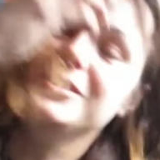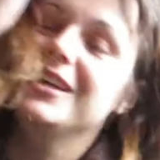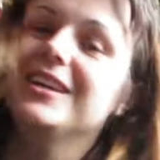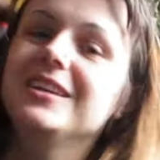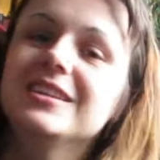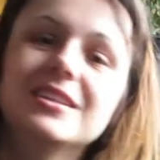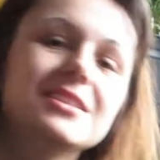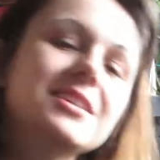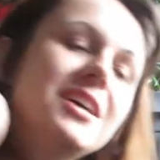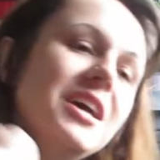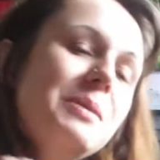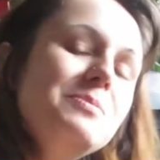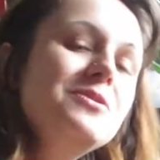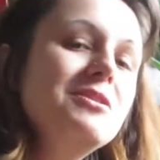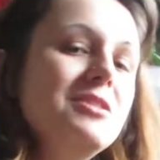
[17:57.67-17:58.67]
taking the
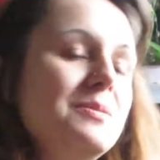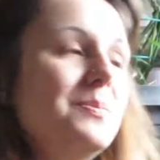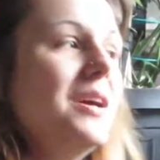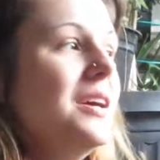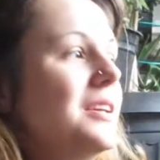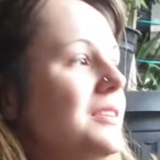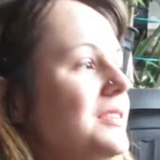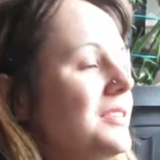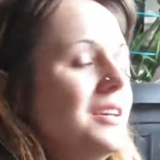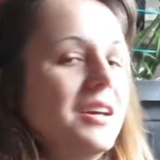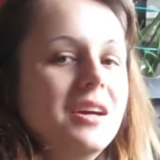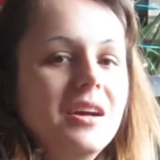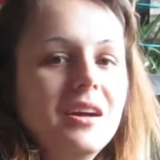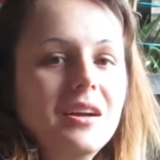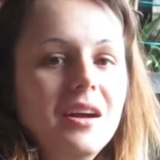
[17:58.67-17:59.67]
time to spend
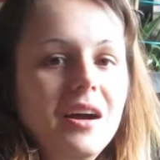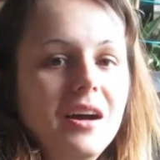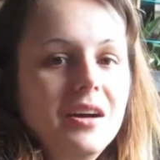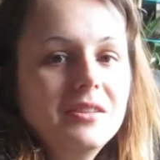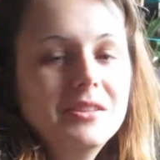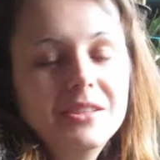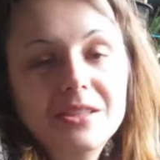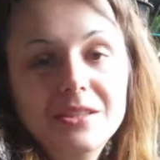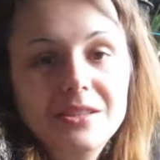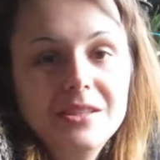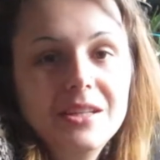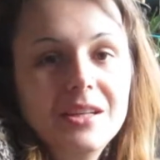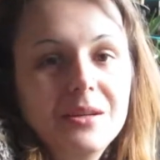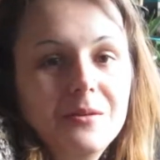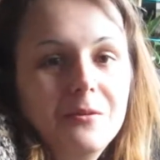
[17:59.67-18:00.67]
these
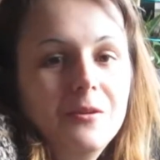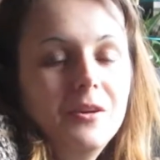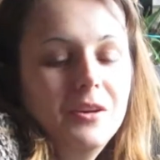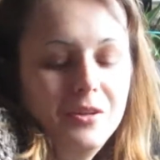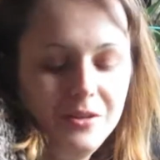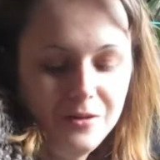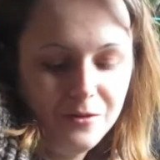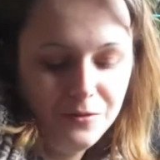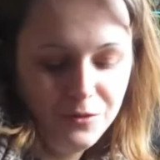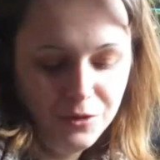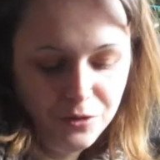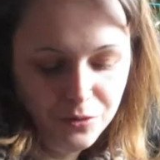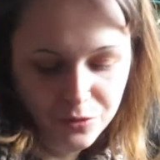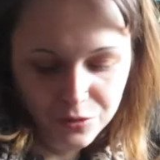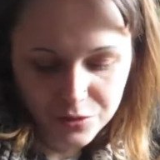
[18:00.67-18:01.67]

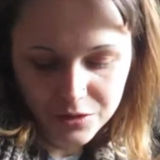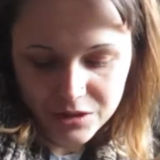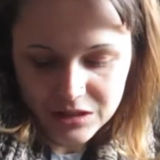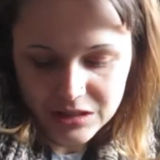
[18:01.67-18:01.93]
few